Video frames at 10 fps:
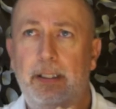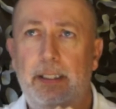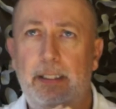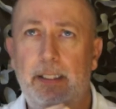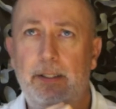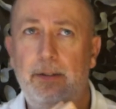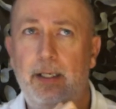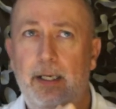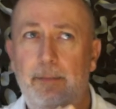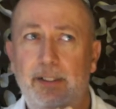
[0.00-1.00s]
you know,
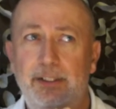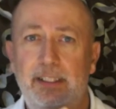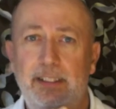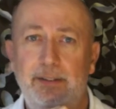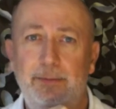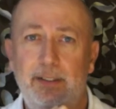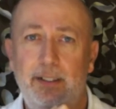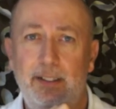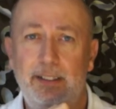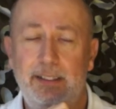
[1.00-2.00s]
I mentioned it to one
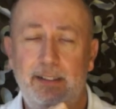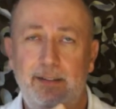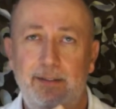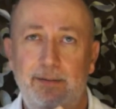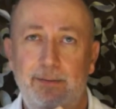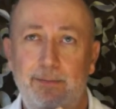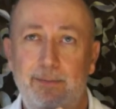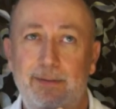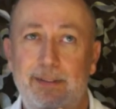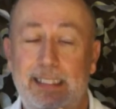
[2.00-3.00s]
guy and he said, oh,
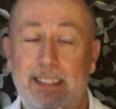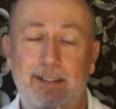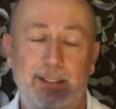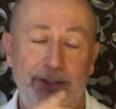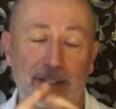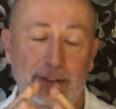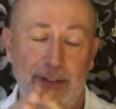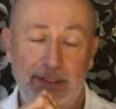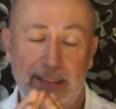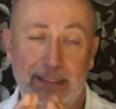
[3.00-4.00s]
I shan't
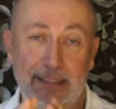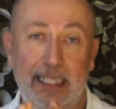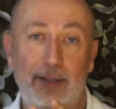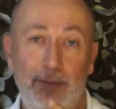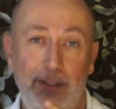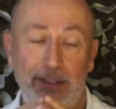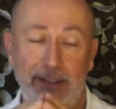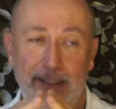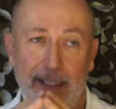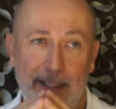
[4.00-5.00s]
use his exact
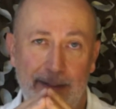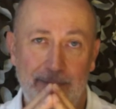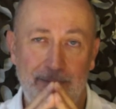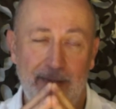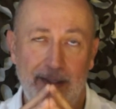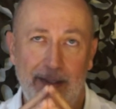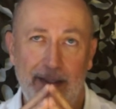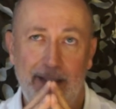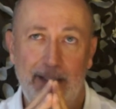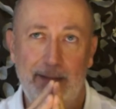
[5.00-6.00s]
words,
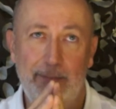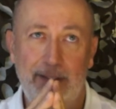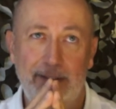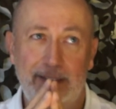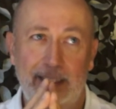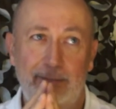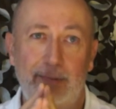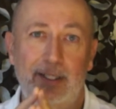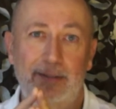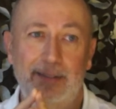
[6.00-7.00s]
but he was saying,
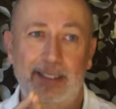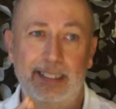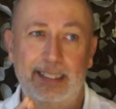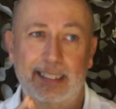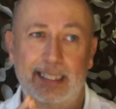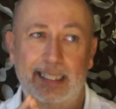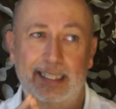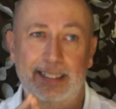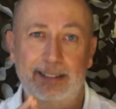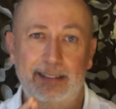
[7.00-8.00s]
blimey,
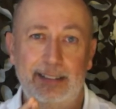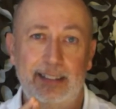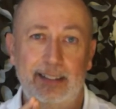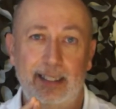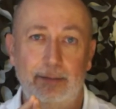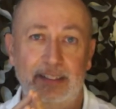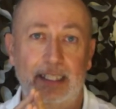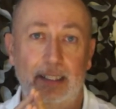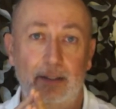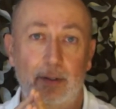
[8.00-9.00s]
you're going to
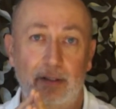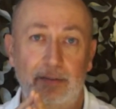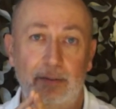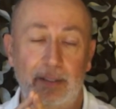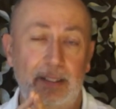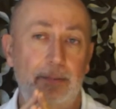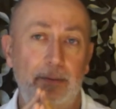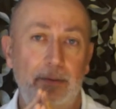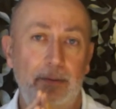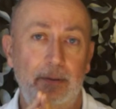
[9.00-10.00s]
upset quite a few
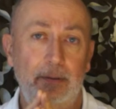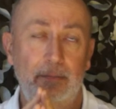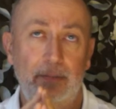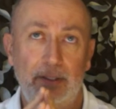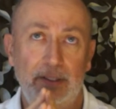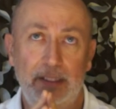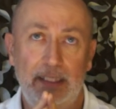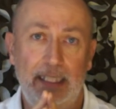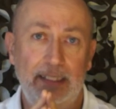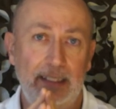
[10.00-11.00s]
people, because at
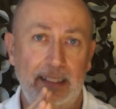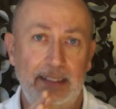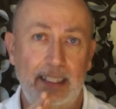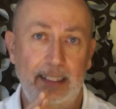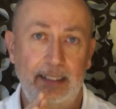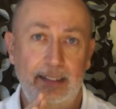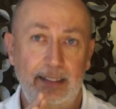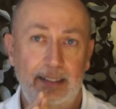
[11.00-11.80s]
the end of the day,